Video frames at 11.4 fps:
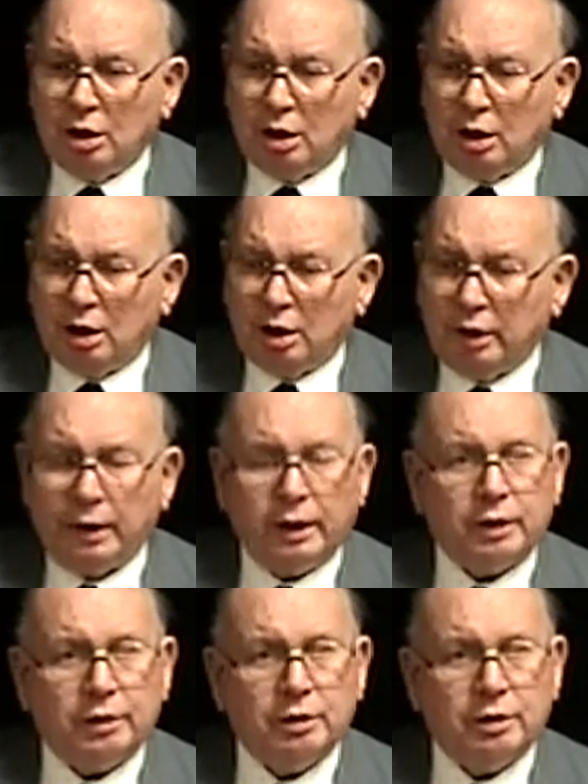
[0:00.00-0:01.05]

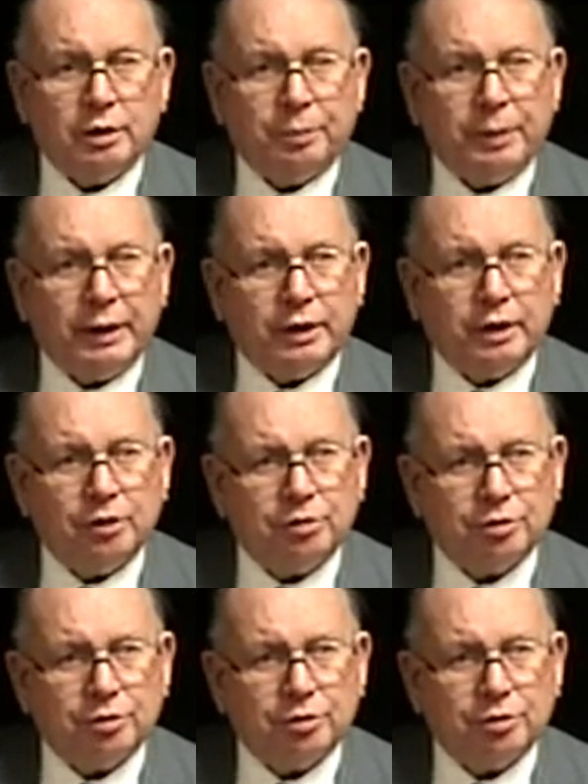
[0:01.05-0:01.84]
and a package